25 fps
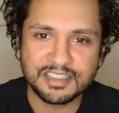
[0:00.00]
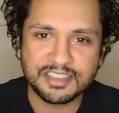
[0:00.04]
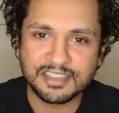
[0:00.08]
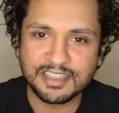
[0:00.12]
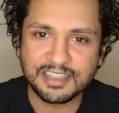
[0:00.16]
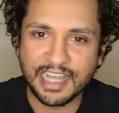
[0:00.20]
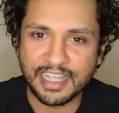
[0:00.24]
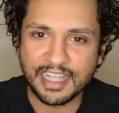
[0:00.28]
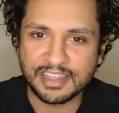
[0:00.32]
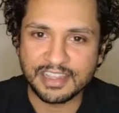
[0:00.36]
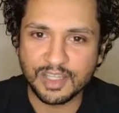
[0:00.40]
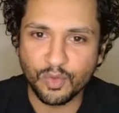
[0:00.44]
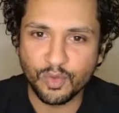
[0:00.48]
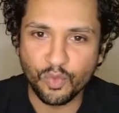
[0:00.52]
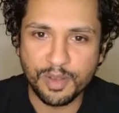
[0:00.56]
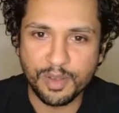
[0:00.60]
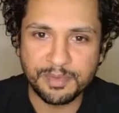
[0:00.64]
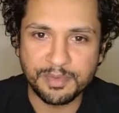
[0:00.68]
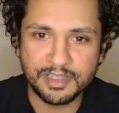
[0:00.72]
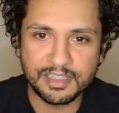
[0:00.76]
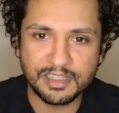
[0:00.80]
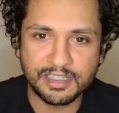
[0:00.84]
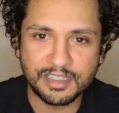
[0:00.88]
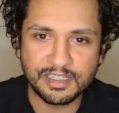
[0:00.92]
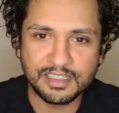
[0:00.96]
Like the
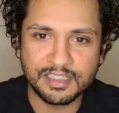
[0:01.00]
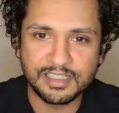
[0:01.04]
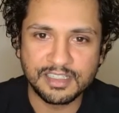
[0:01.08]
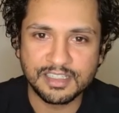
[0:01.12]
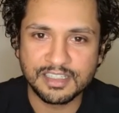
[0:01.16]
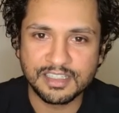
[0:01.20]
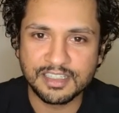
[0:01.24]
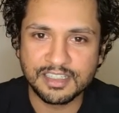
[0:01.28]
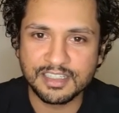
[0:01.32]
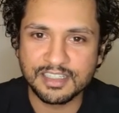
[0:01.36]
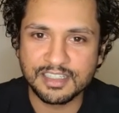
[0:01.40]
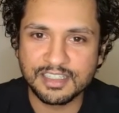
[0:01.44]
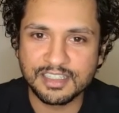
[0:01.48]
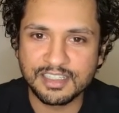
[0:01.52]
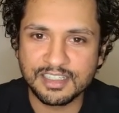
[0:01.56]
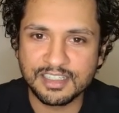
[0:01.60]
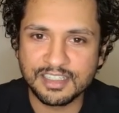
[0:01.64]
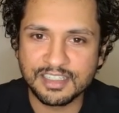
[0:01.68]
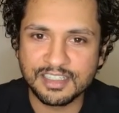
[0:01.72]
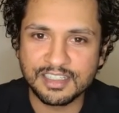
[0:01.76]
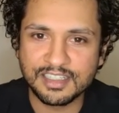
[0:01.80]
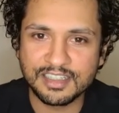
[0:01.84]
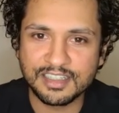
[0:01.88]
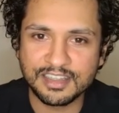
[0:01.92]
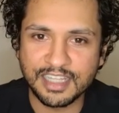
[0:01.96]
women,
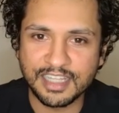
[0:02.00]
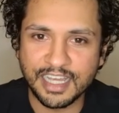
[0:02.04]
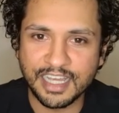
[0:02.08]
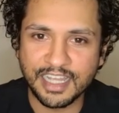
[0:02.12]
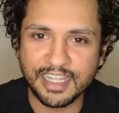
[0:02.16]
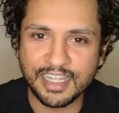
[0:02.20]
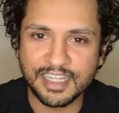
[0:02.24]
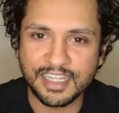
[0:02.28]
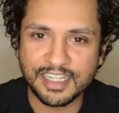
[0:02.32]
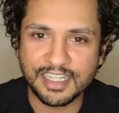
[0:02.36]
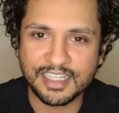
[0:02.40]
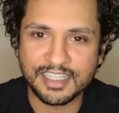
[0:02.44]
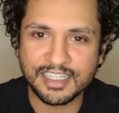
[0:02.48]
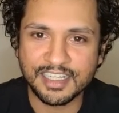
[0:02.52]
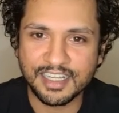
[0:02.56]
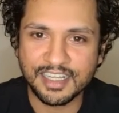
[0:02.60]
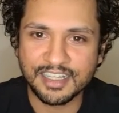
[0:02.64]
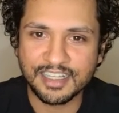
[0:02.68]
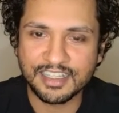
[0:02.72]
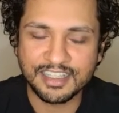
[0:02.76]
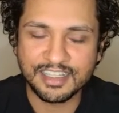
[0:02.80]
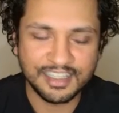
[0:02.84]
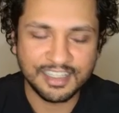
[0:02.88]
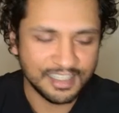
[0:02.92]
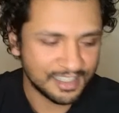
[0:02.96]
like,
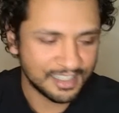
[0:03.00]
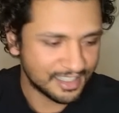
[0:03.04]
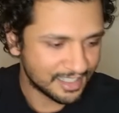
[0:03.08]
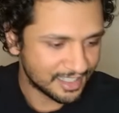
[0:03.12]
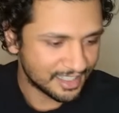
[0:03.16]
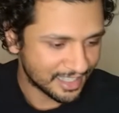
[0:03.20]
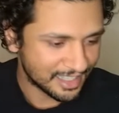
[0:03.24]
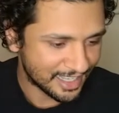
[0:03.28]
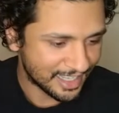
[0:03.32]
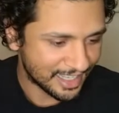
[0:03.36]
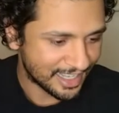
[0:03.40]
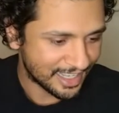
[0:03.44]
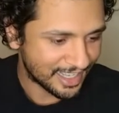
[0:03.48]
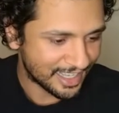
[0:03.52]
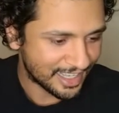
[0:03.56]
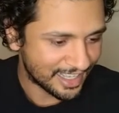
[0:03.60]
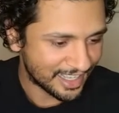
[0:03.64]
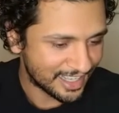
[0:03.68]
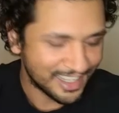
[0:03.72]
yeah.